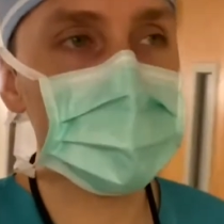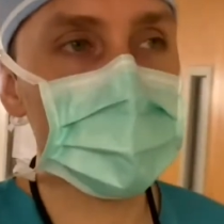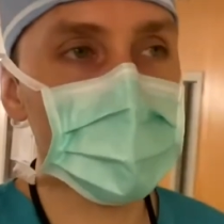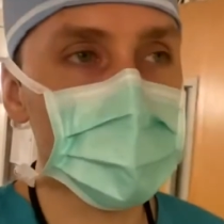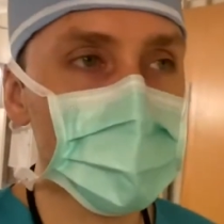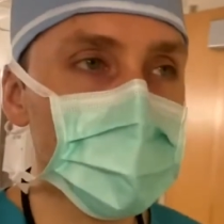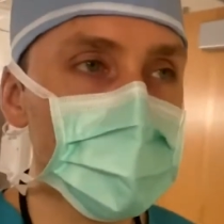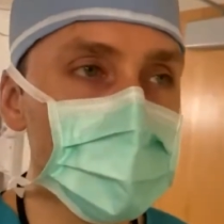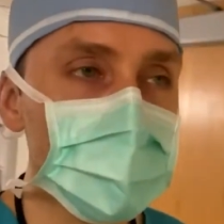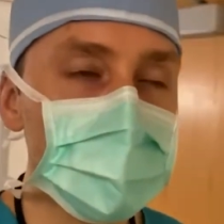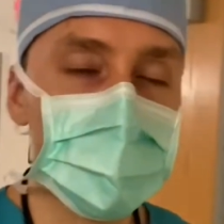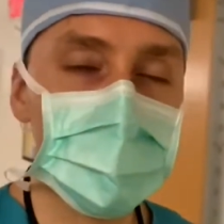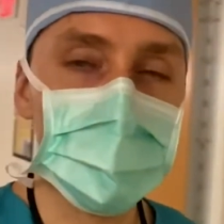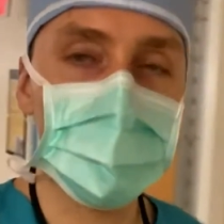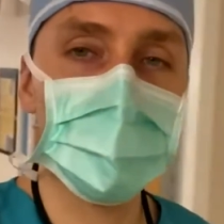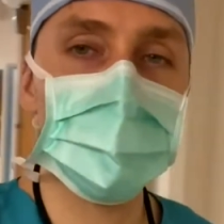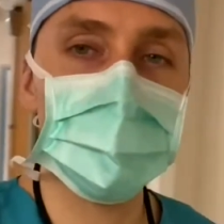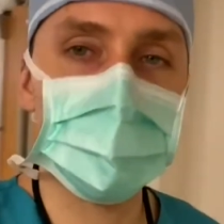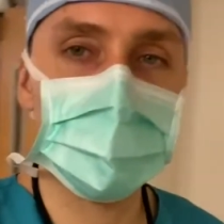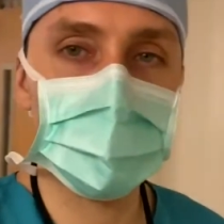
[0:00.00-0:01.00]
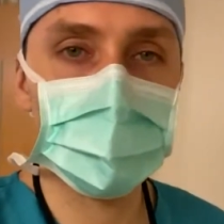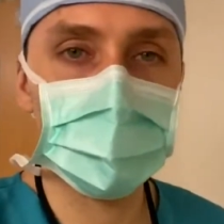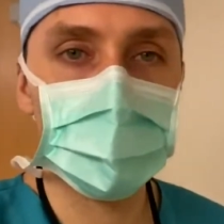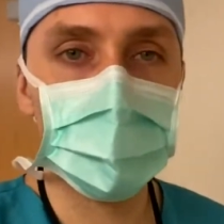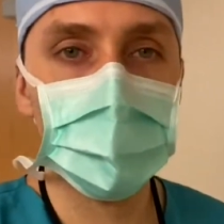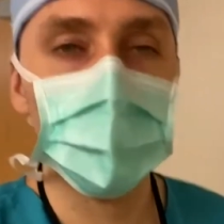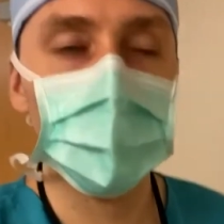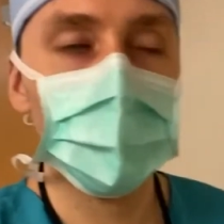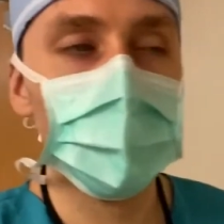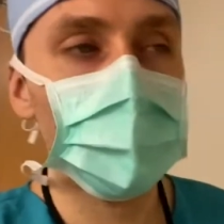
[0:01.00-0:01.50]
any information
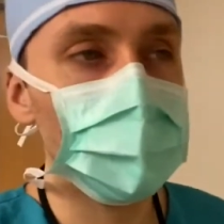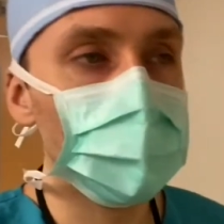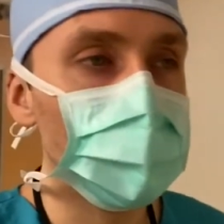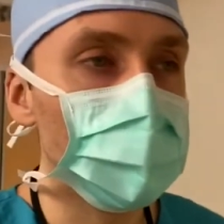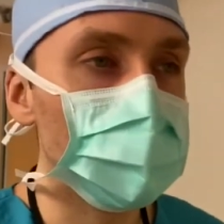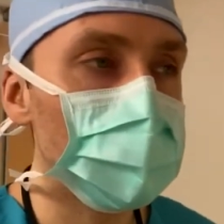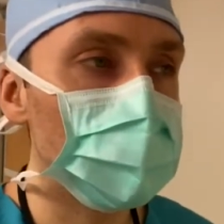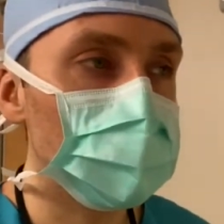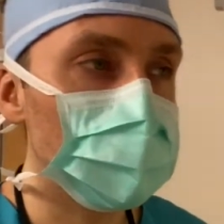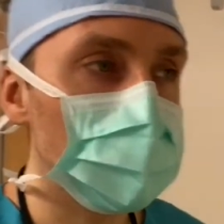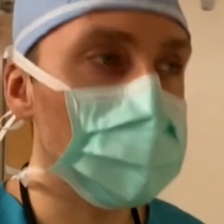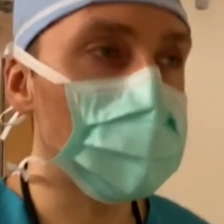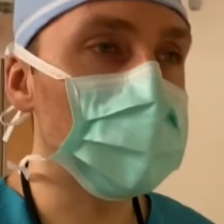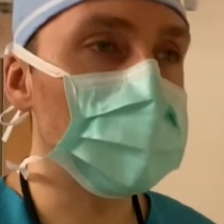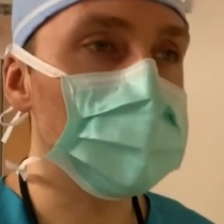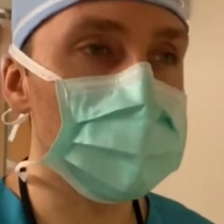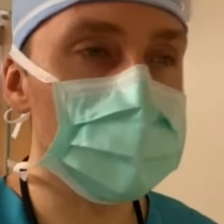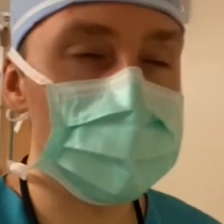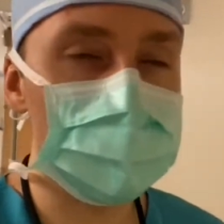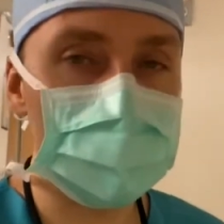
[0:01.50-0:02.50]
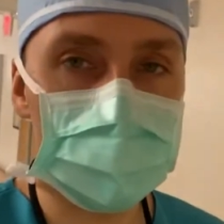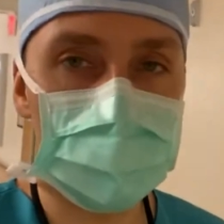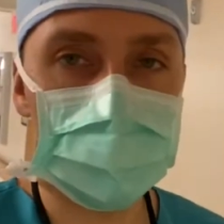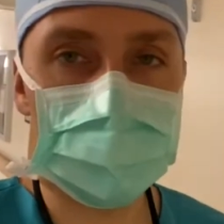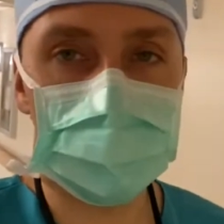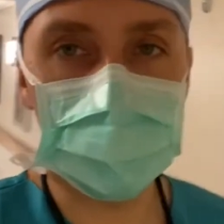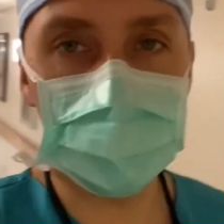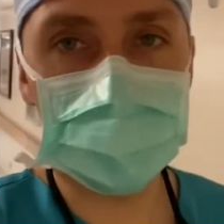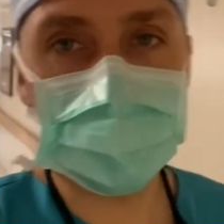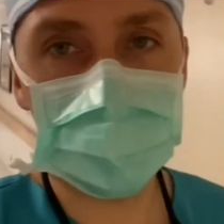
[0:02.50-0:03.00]
about the patients or
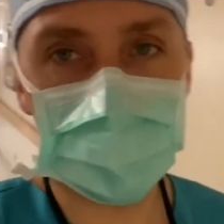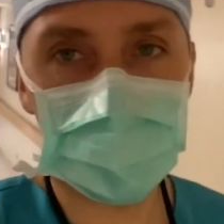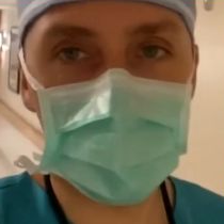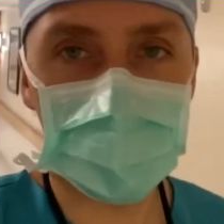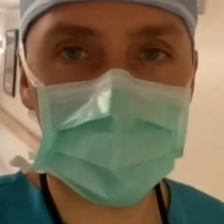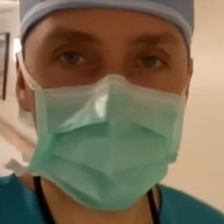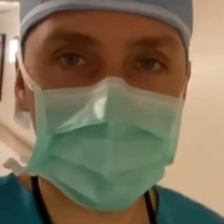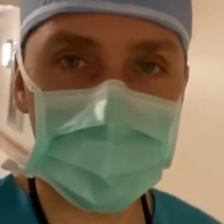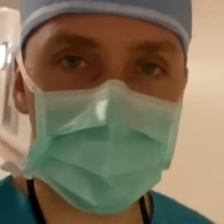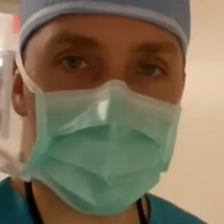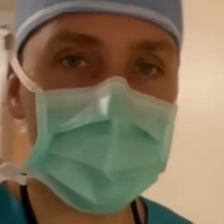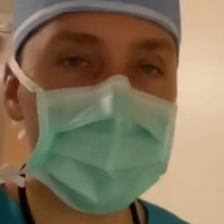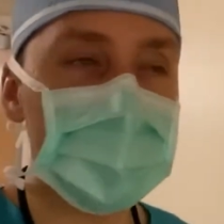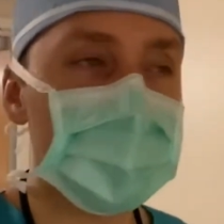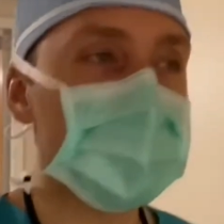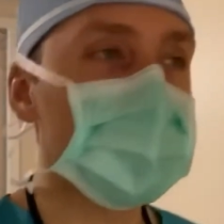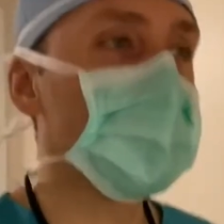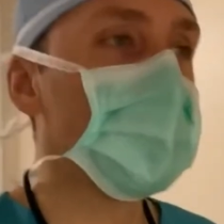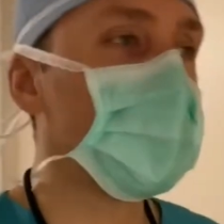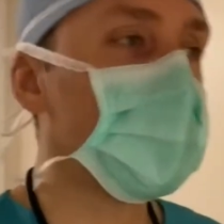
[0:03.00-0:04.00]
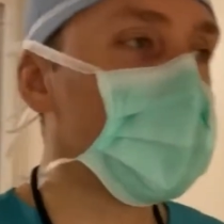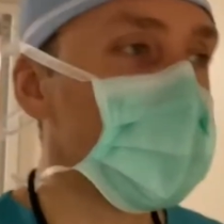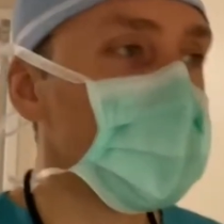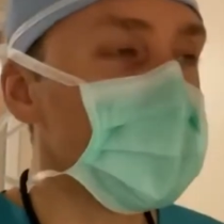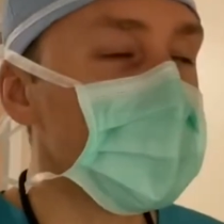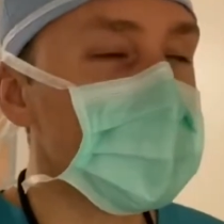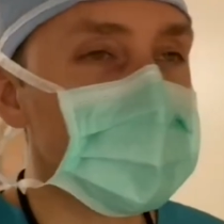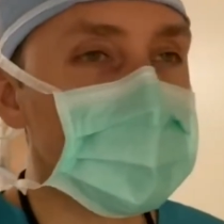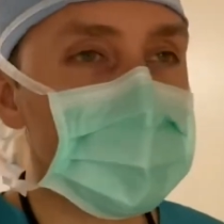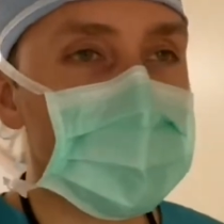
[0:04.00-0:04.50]
procedure that I'm doing,
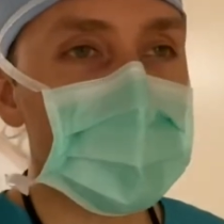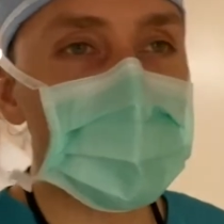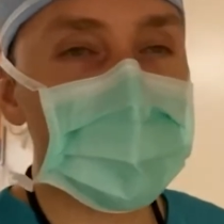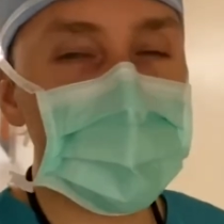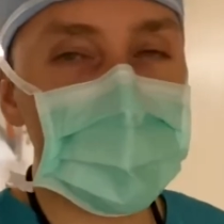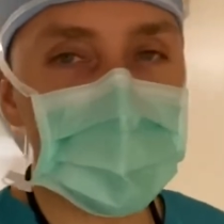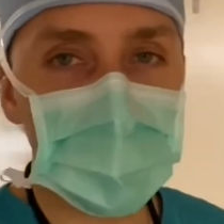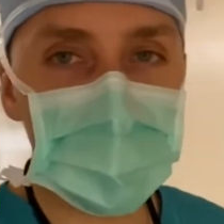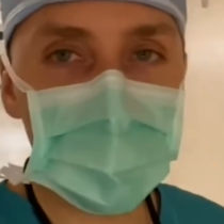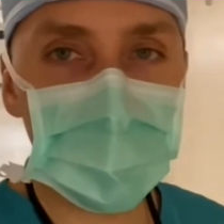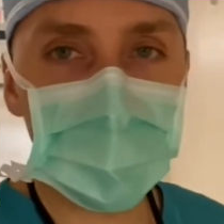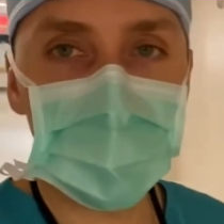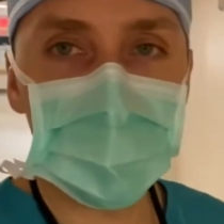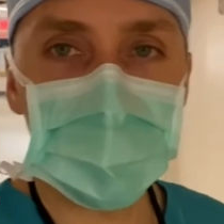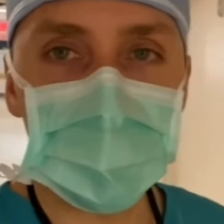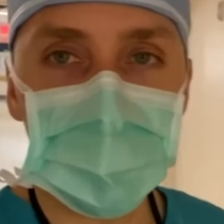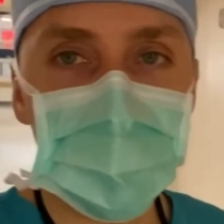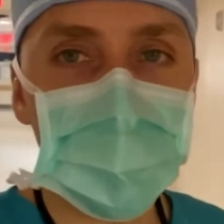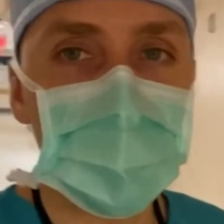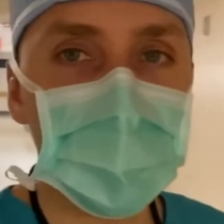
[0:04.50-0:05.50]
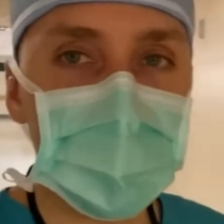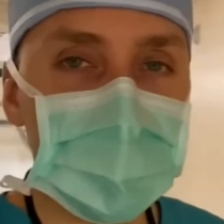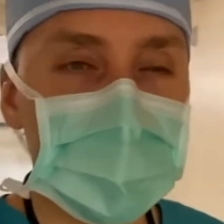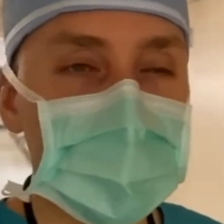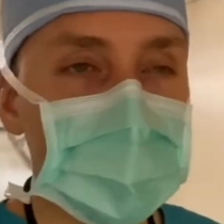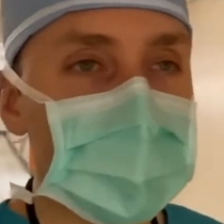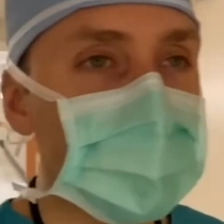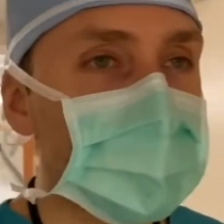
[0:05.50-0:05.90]
so I have to keep it really general.